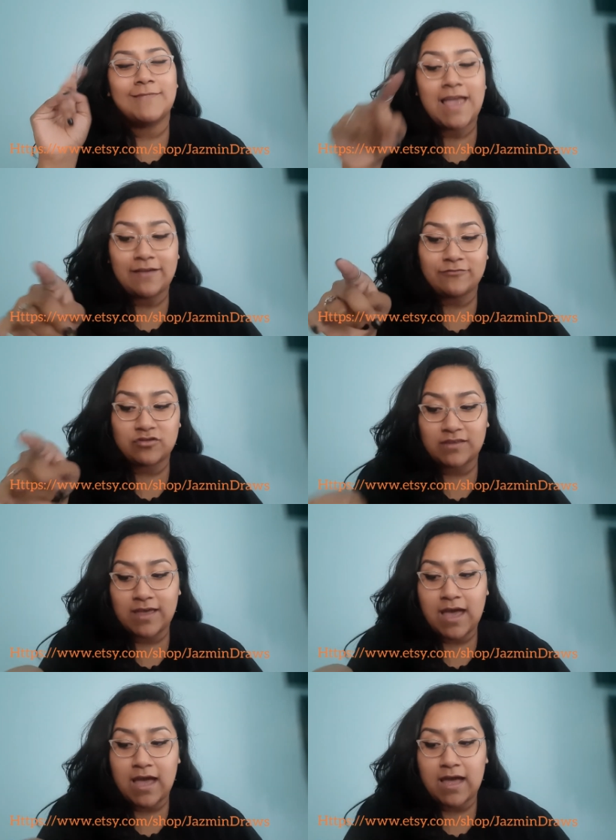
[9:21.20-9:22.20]
after
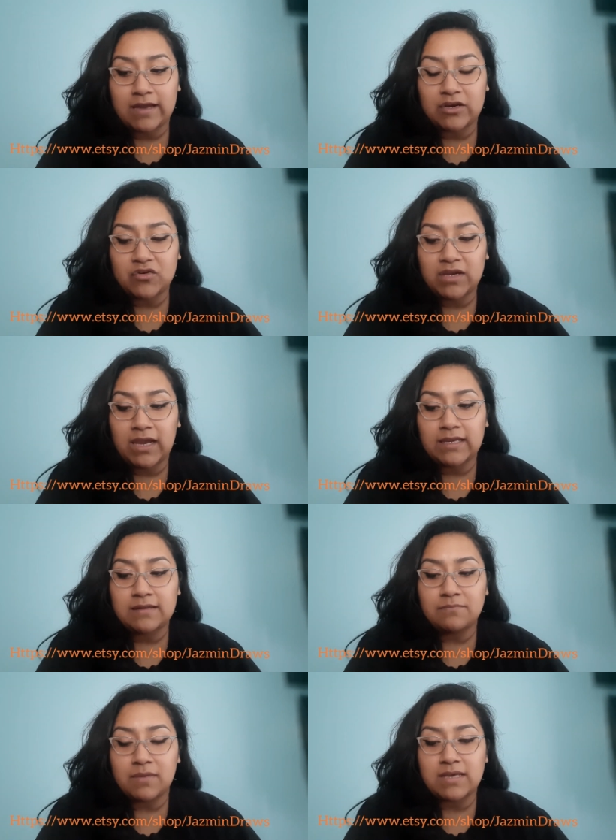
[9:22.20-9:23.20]
that, I
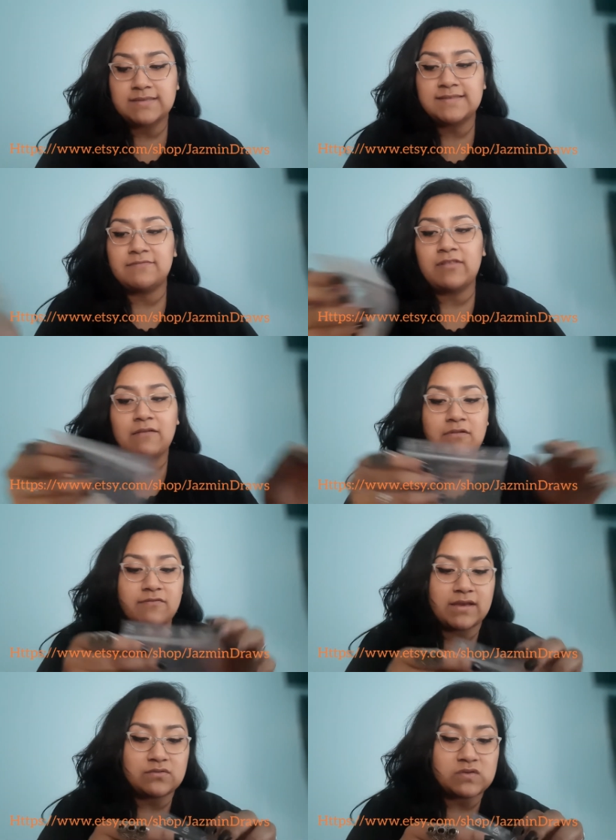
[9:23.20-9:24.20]
created my sunflower
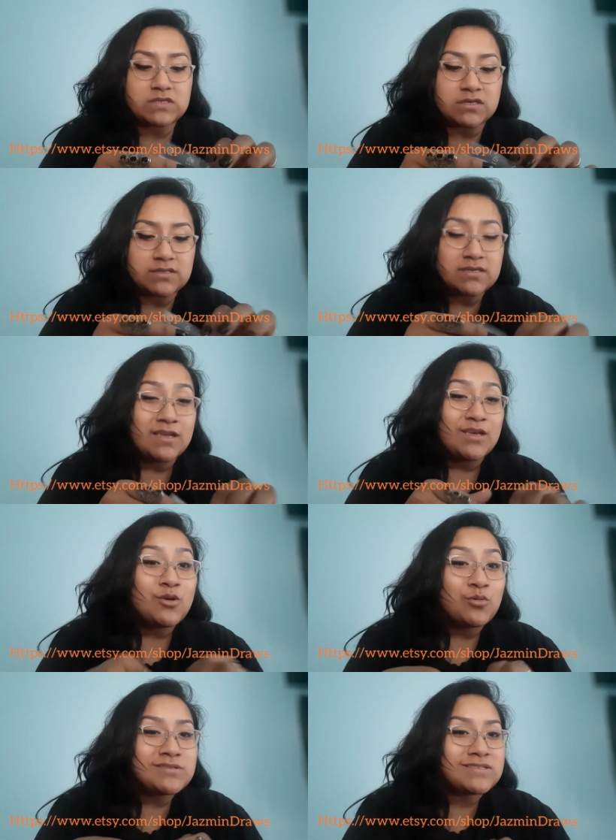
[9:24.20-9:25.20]
vinyl stickers,
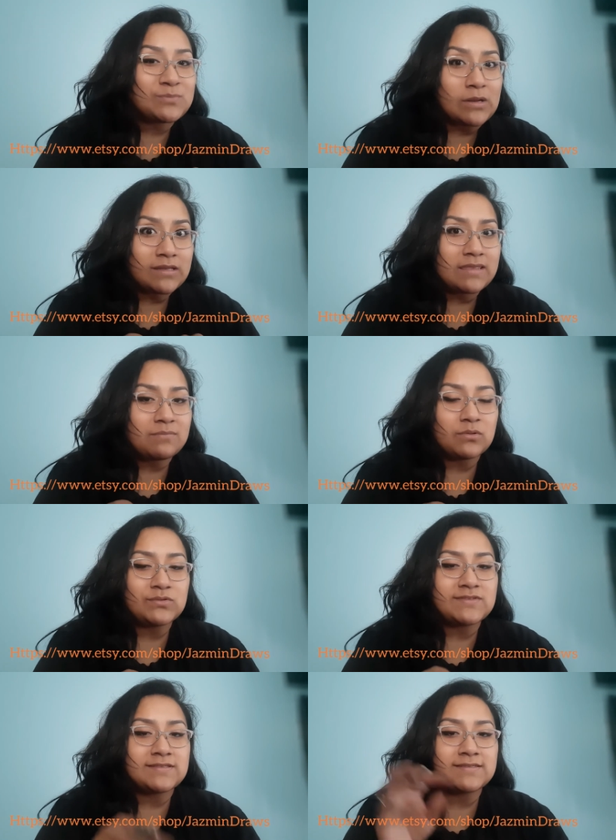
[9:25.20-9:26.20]
which is probably the
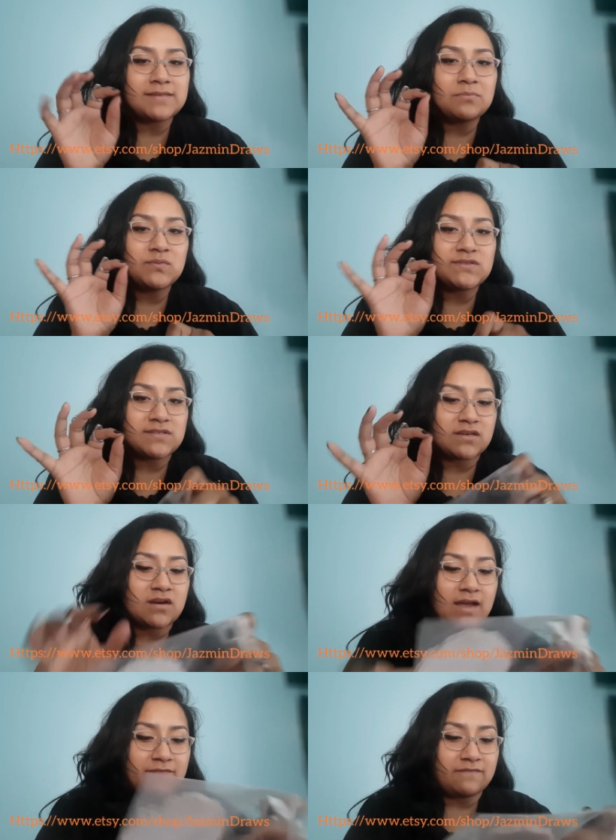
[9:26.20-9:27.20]
most simple
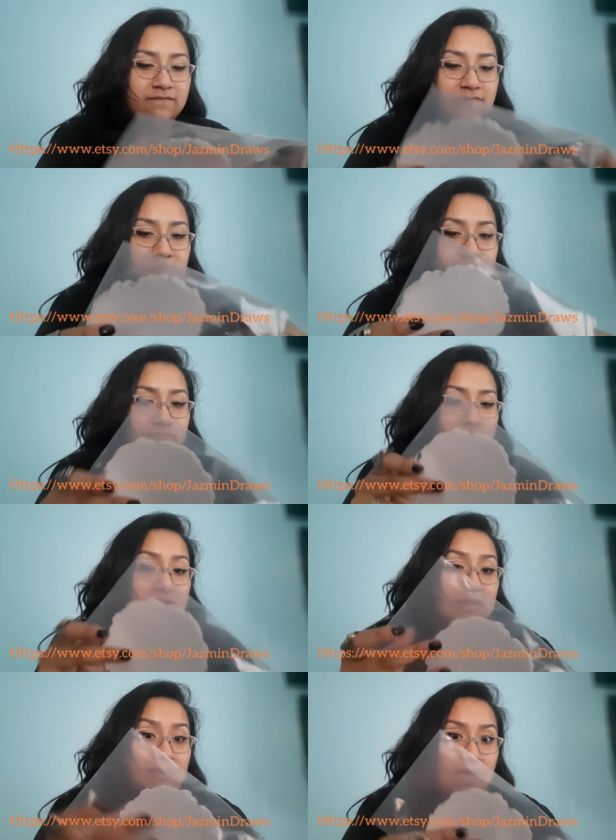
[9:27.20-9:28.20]
sticker I've
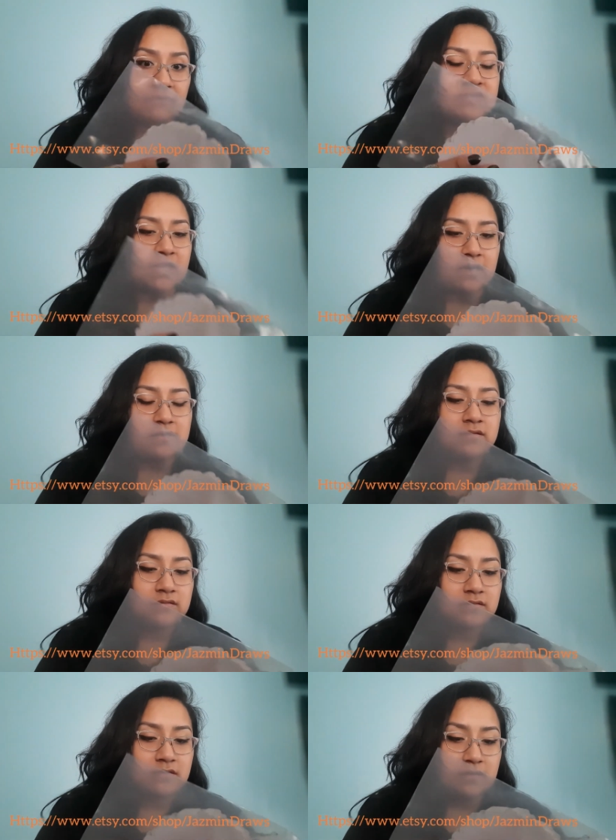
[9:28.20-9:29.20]
I've done.
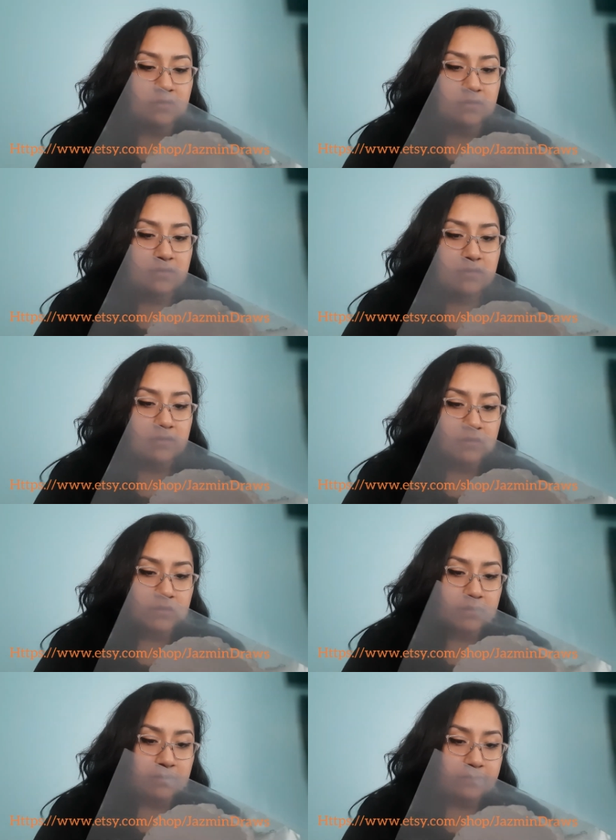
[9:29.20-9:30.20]

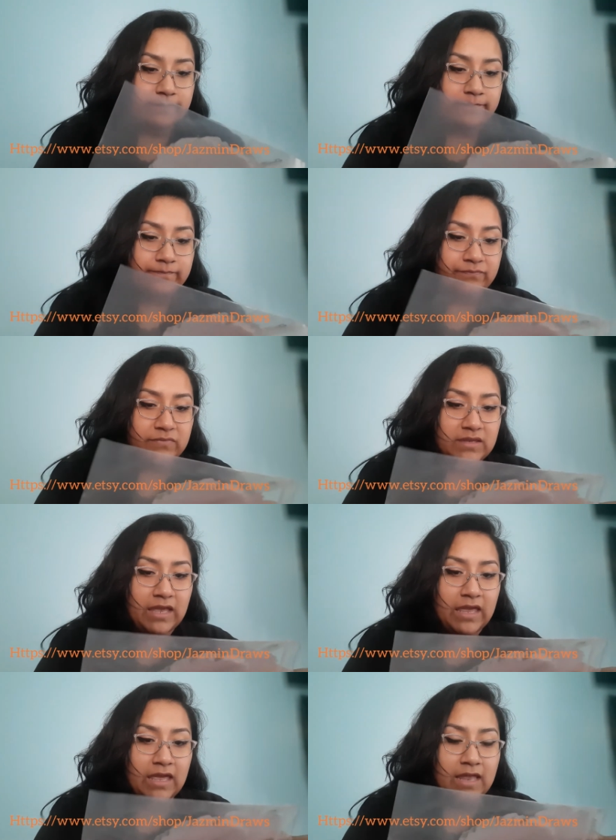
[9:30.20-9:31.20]
Um,
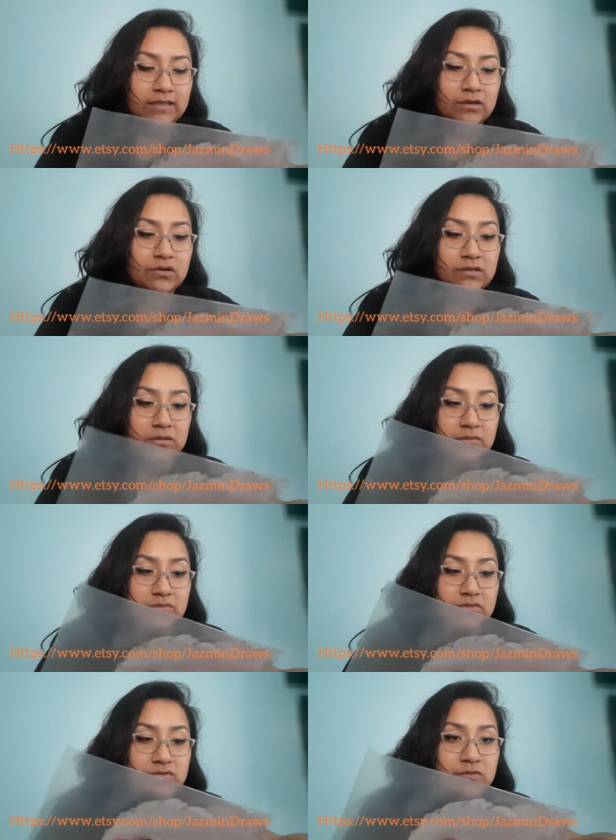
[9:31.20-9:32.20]
I literally
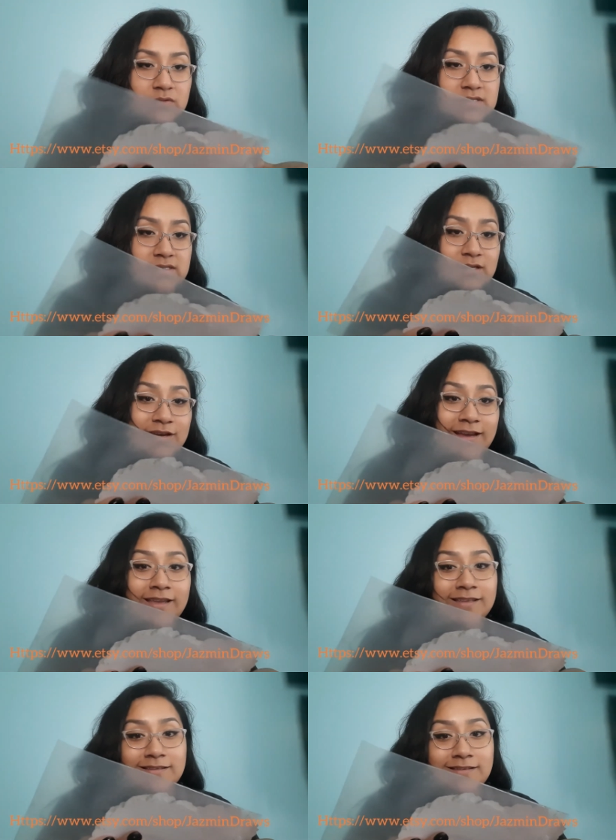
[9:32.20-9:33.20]
drew this sticker
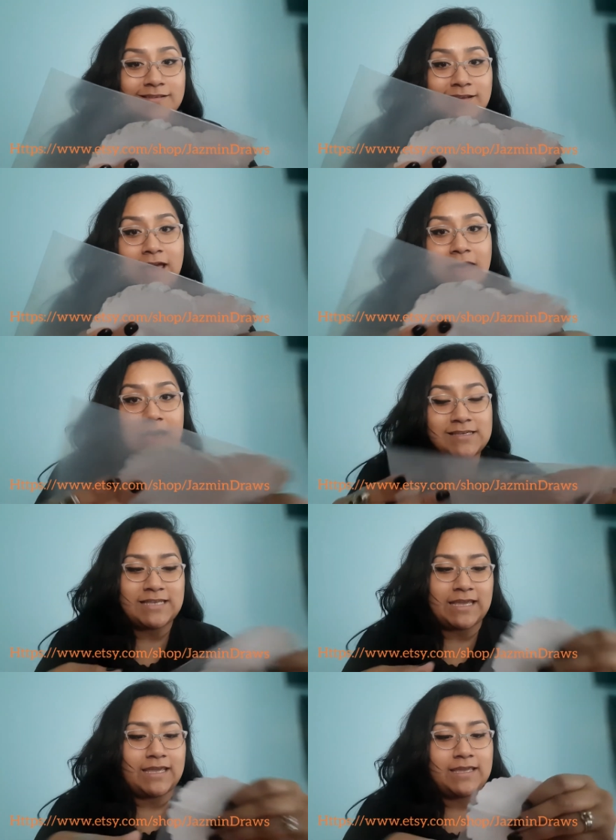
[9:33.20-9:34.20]
in a
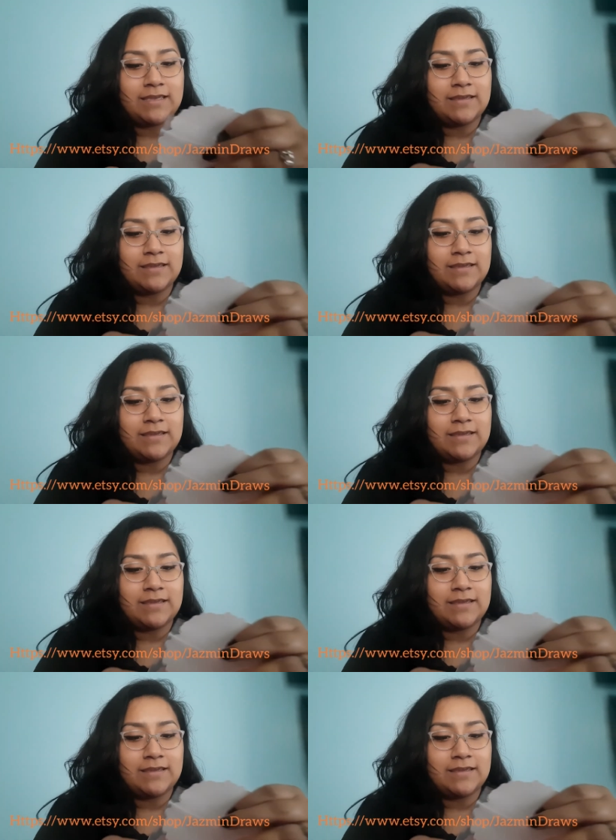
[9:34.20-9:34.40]
day.